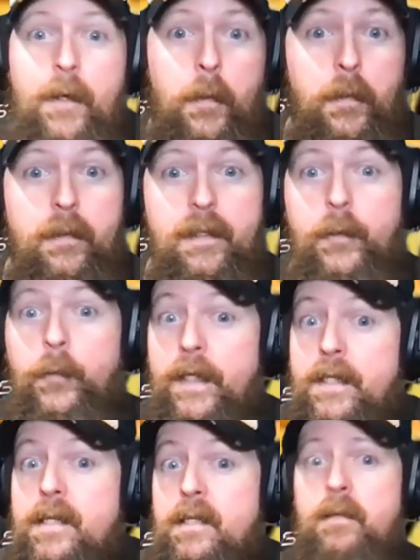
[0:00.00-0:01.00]
you know
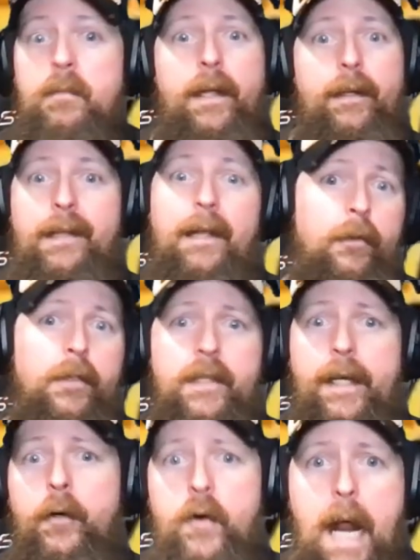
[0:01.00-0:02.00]
criticism like that
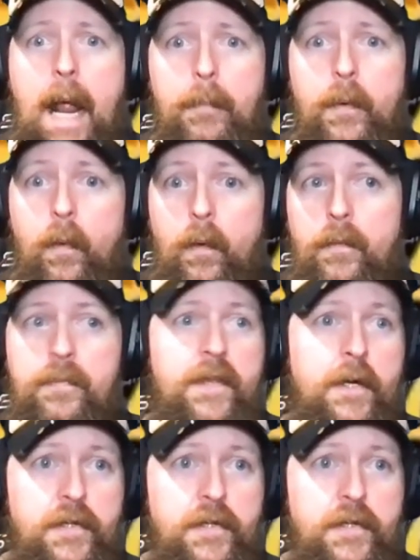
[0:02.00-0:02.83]
looks like crap or